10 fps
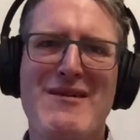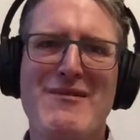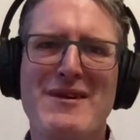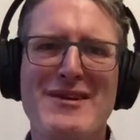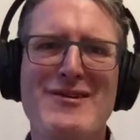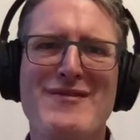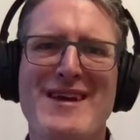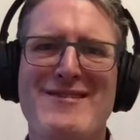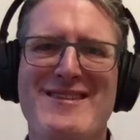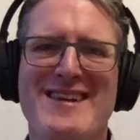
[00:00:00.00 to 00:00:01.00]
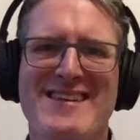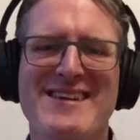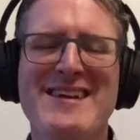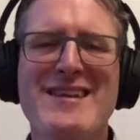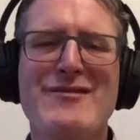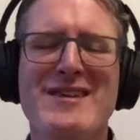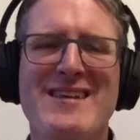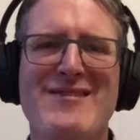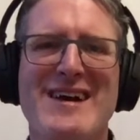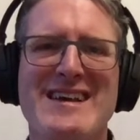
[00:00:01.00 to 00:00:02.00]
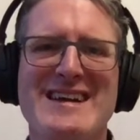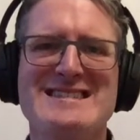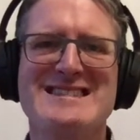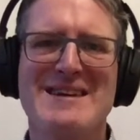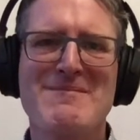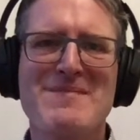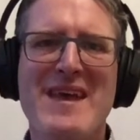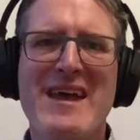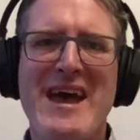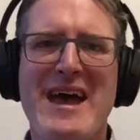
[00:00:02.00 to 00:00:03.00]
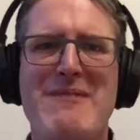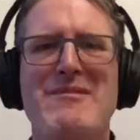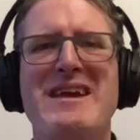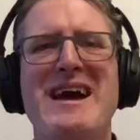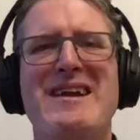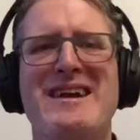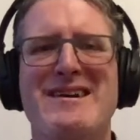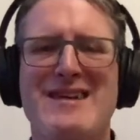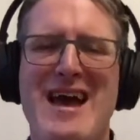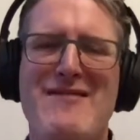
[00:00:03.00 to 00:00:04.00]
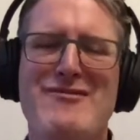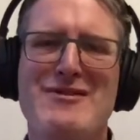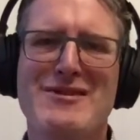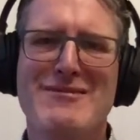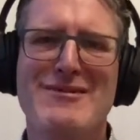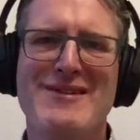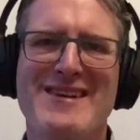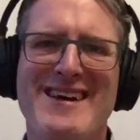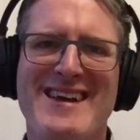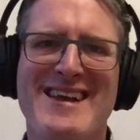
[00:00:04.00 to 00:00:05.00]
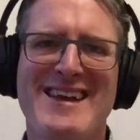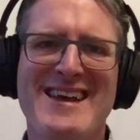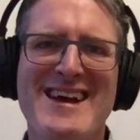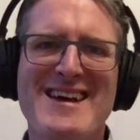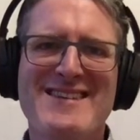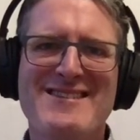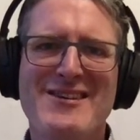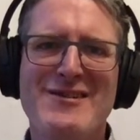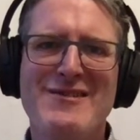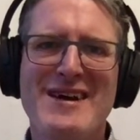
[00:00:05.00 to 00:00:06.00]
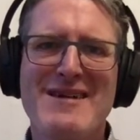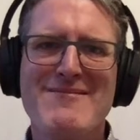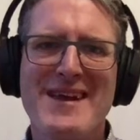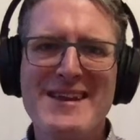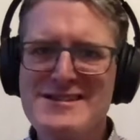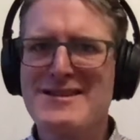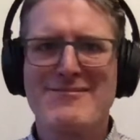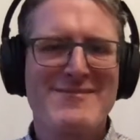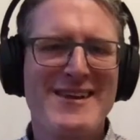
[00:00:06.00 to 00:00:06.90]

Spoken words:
What are your favorite things? Can anybody as far as that's Marielle there, focloir.ie. So it is some.